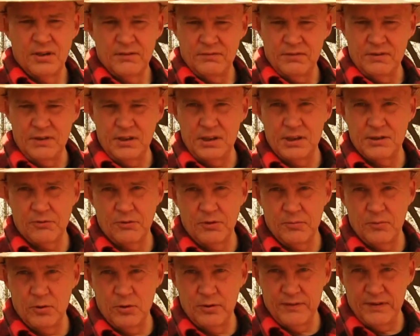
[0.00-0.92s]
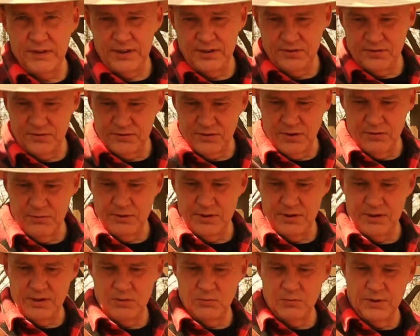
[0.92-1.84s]
if you need to remove any stone
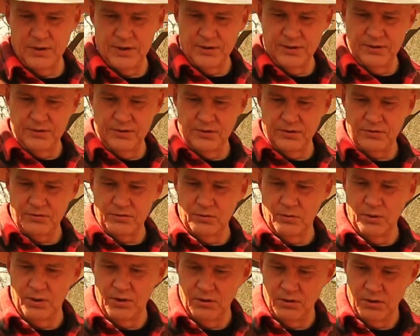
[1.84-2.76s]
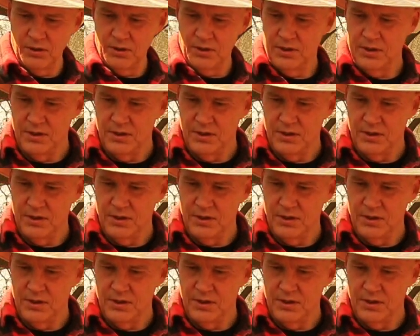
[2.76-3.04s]
anywhere in your soil,